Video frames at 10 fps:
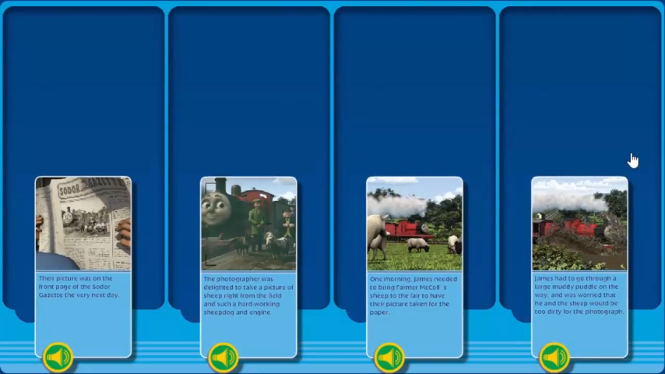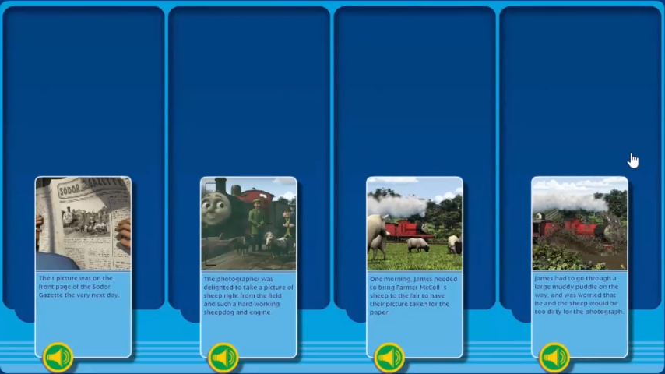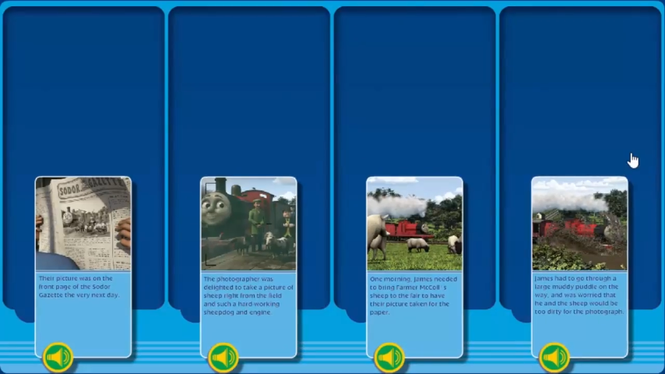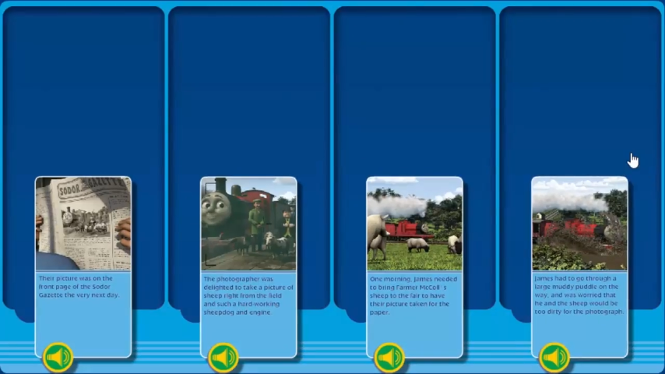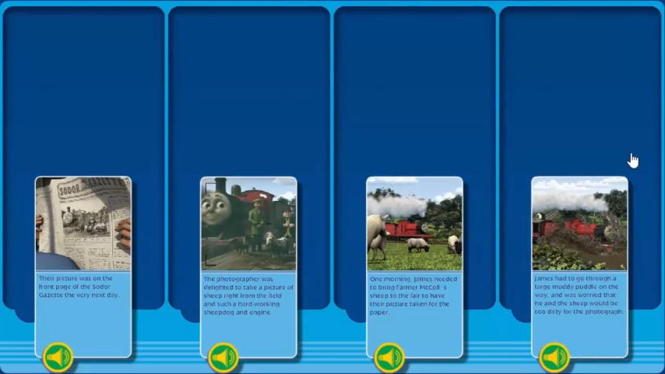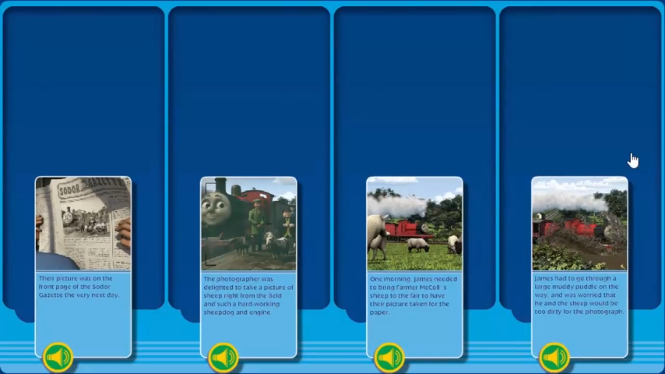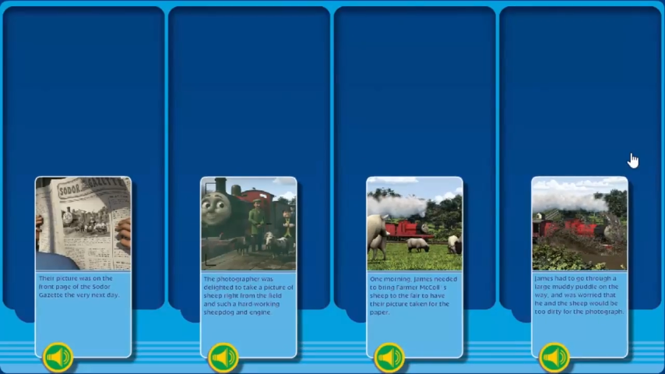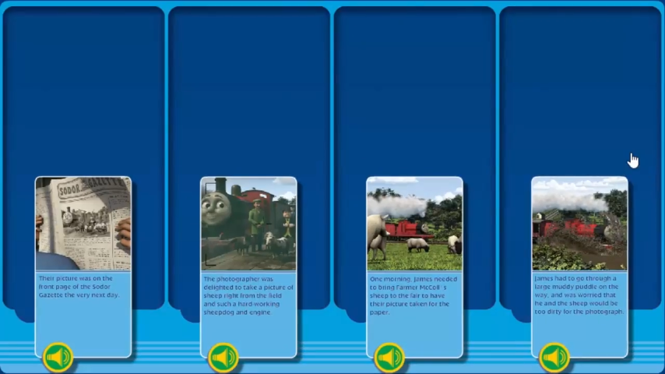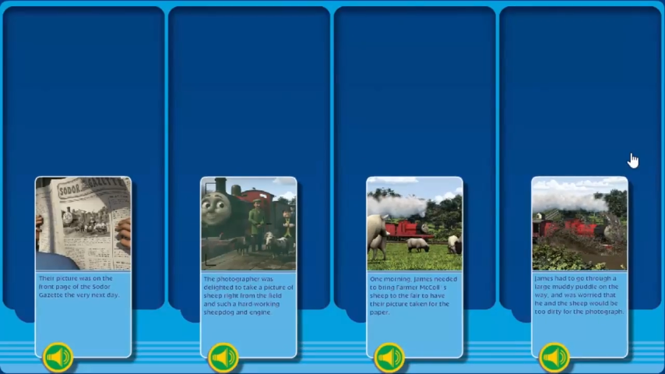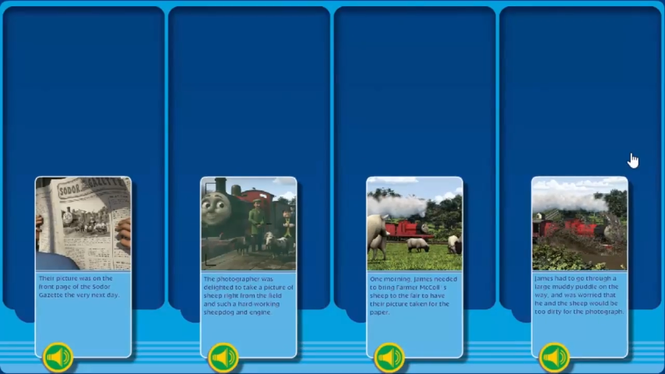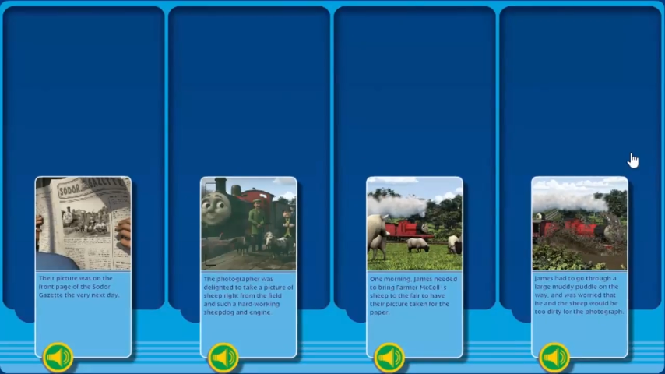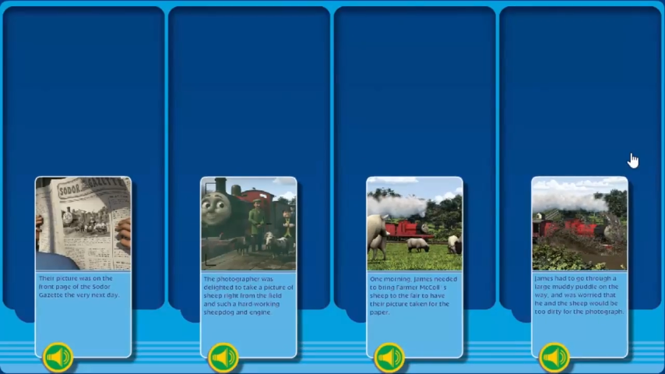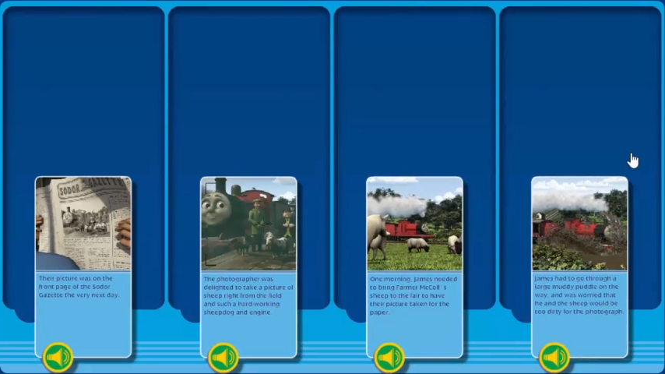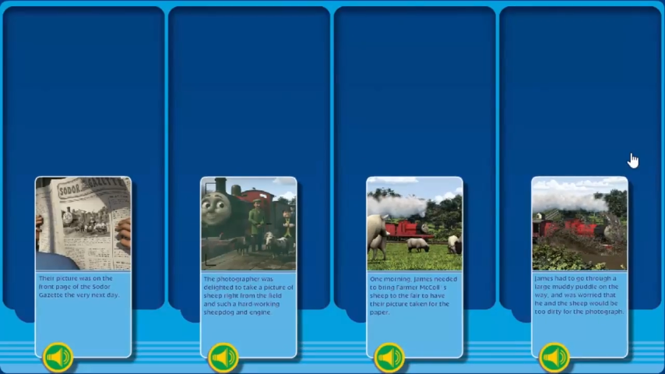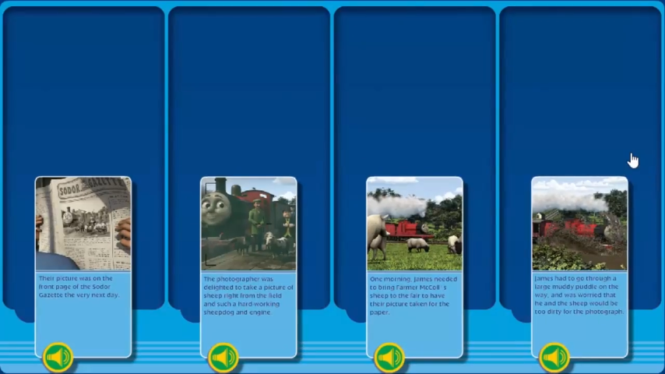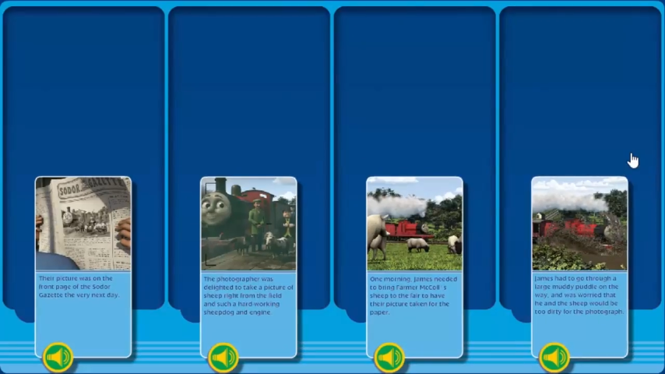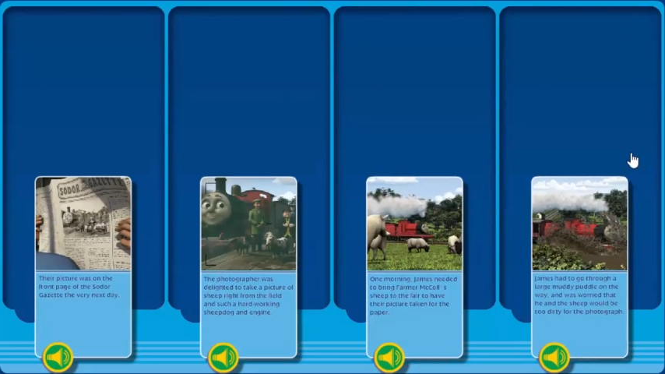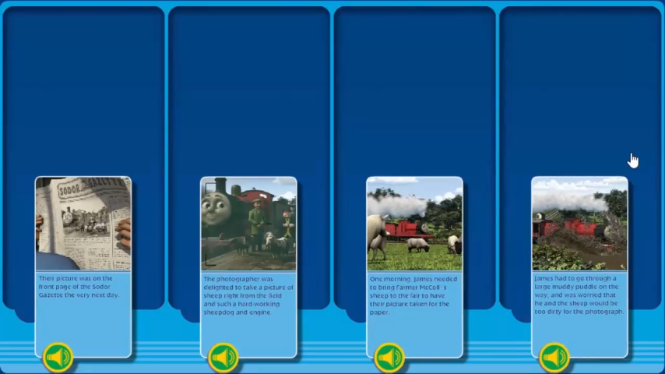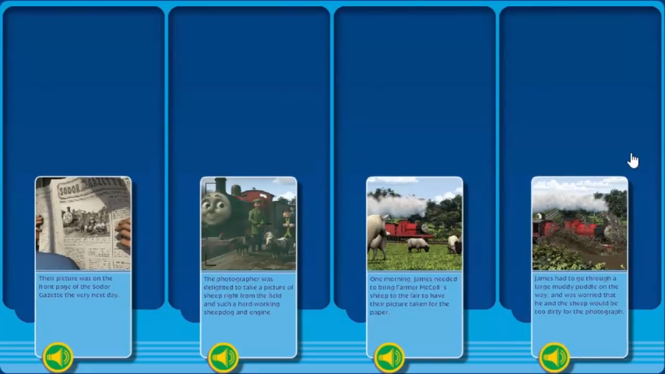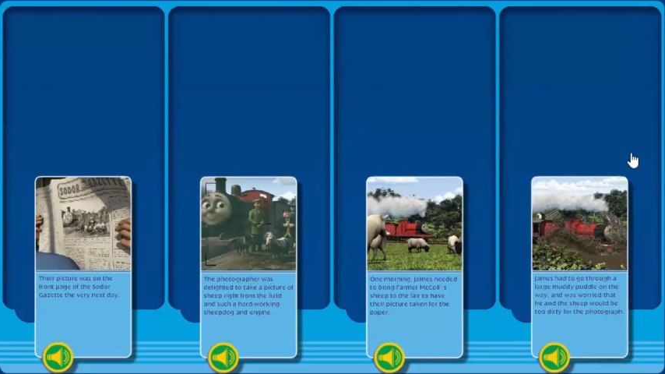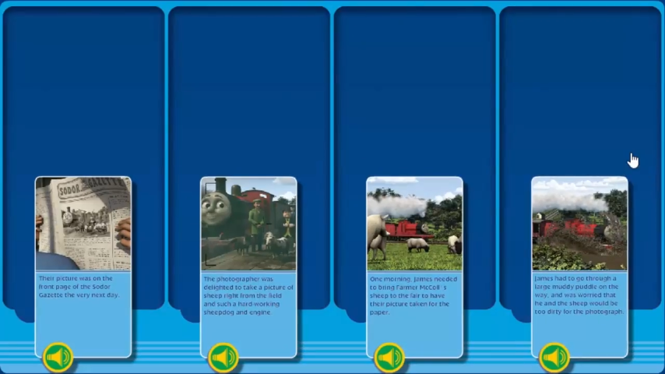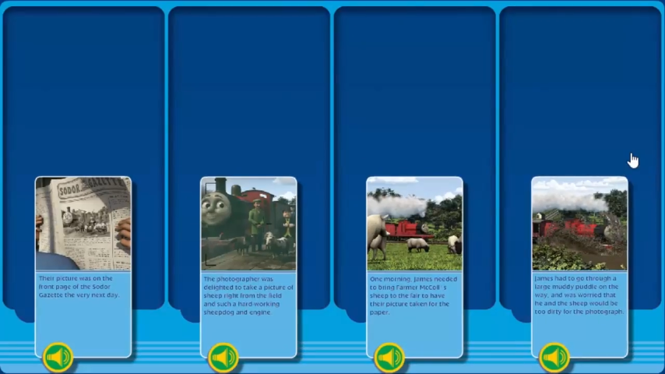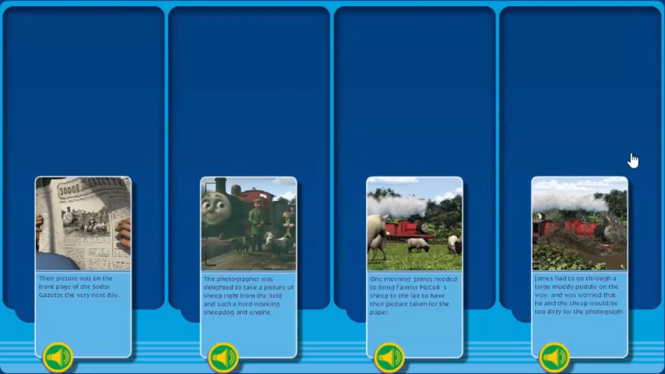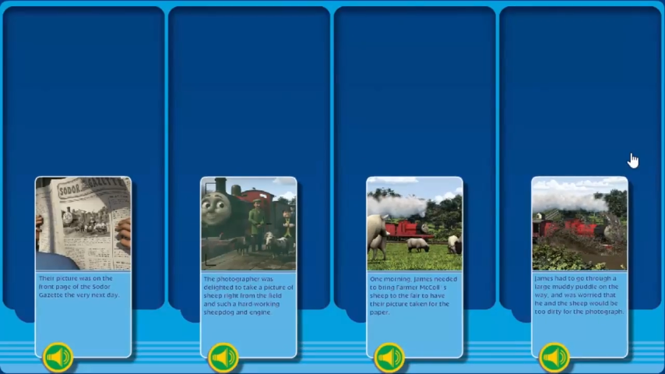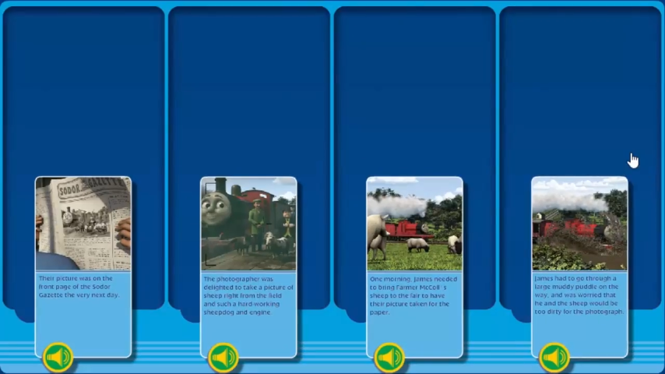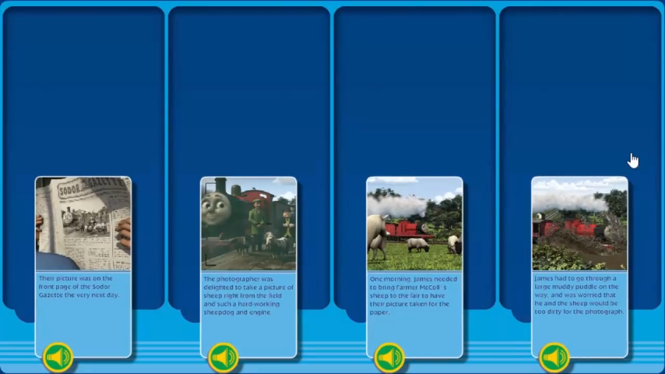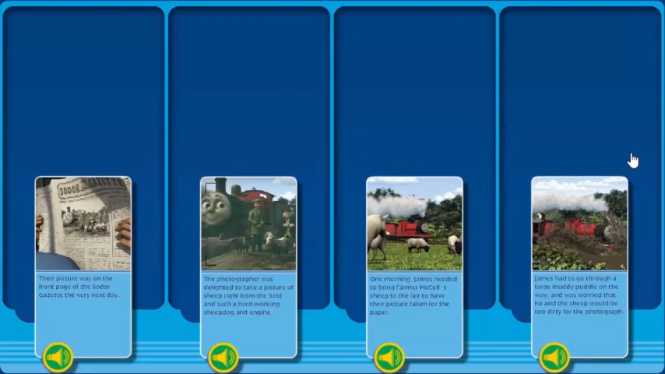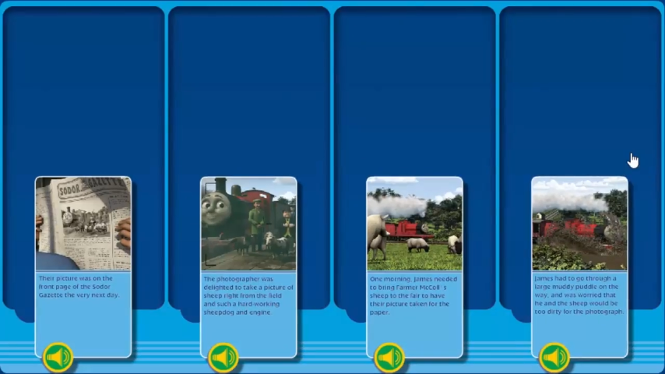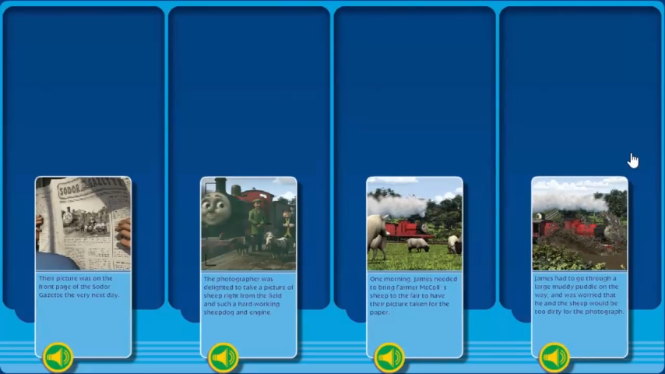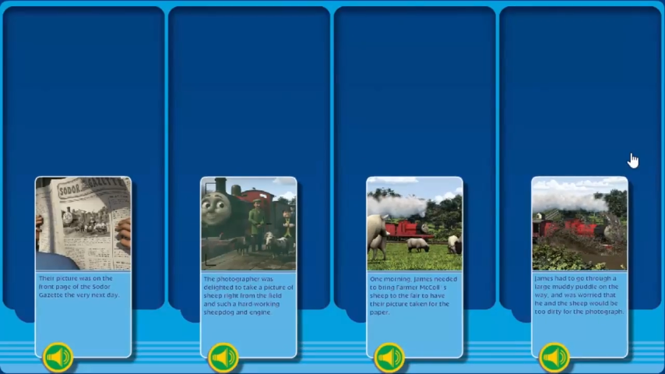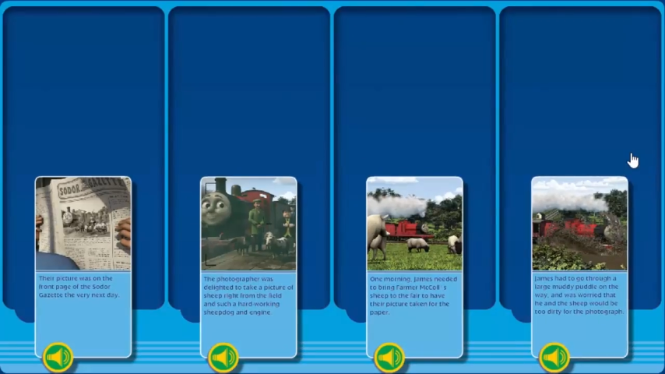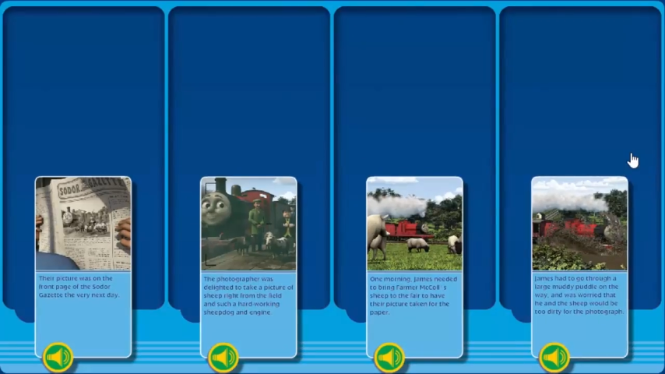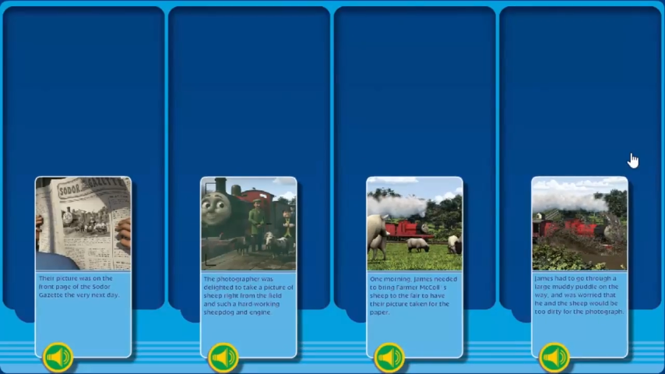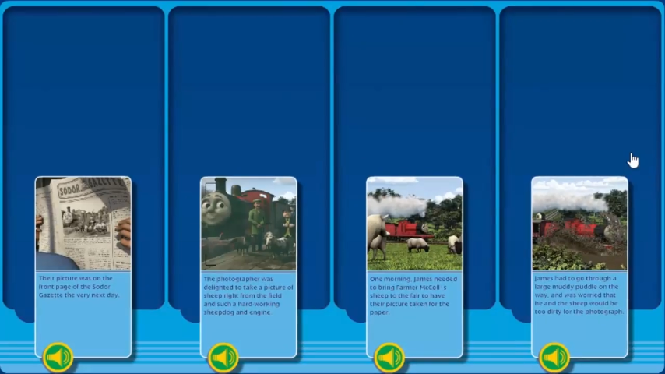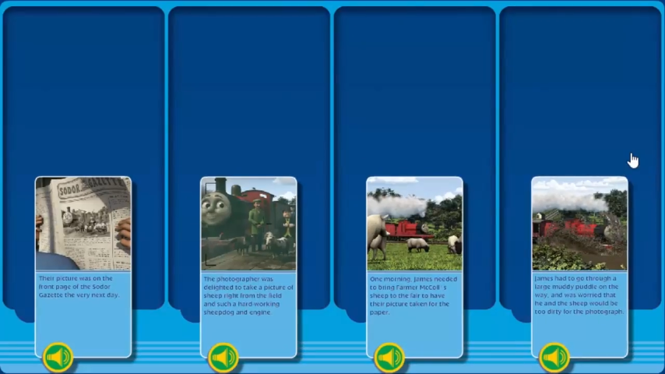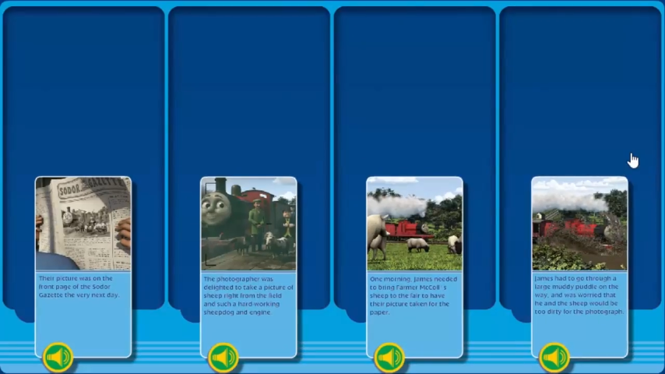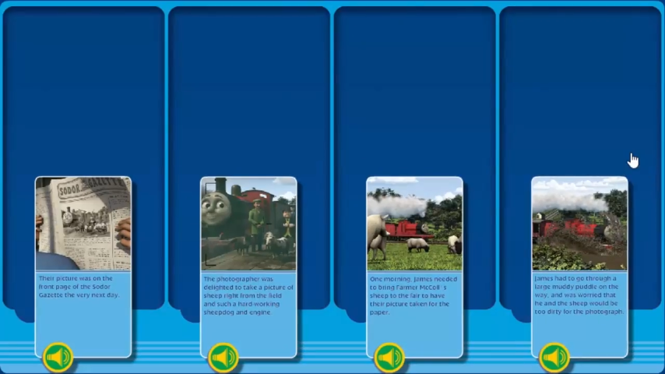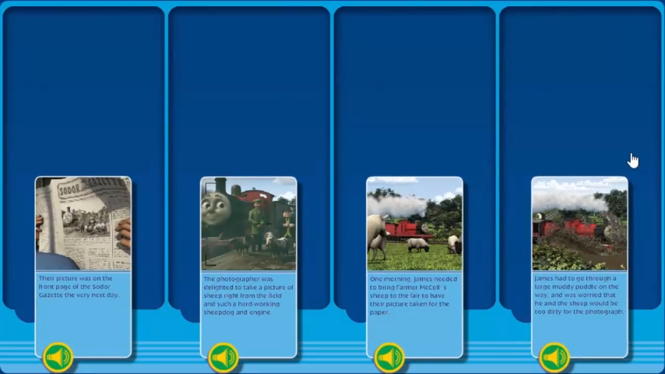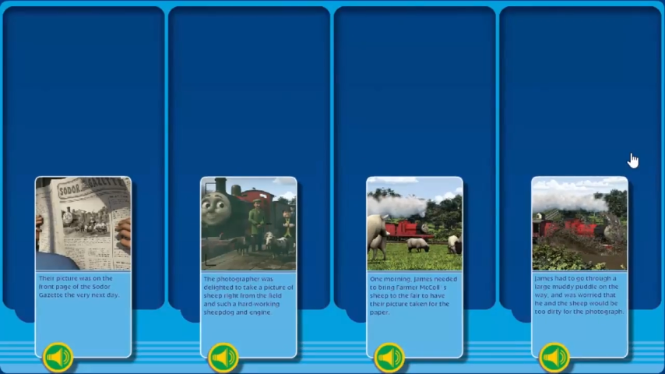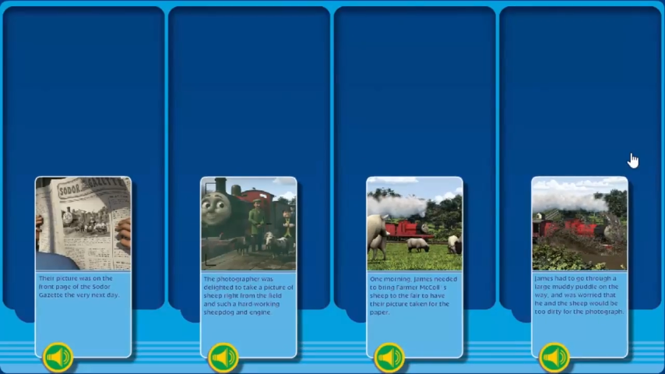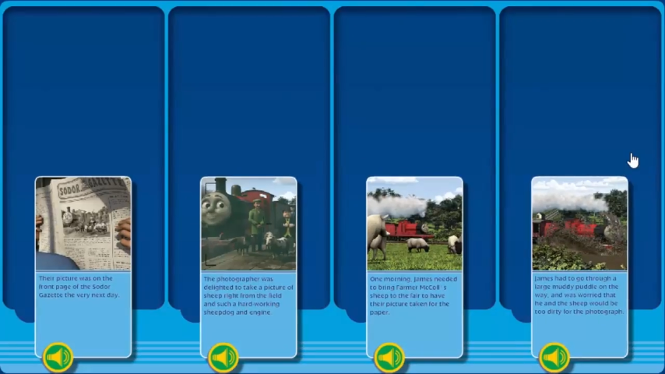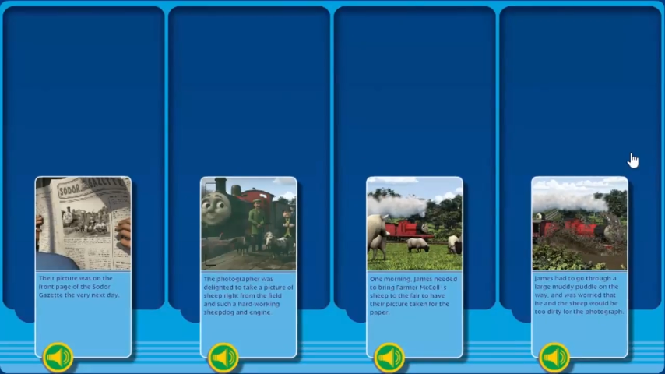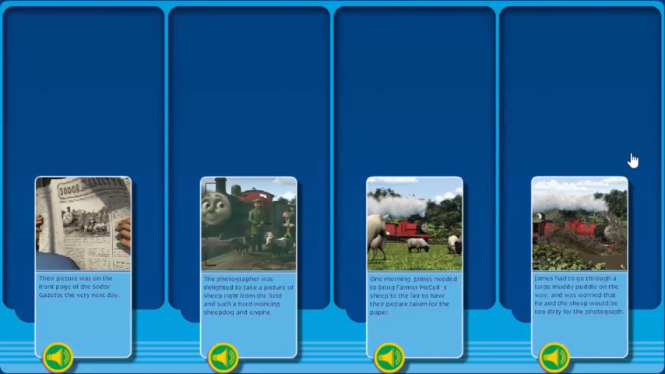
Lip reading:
(no speaker visible)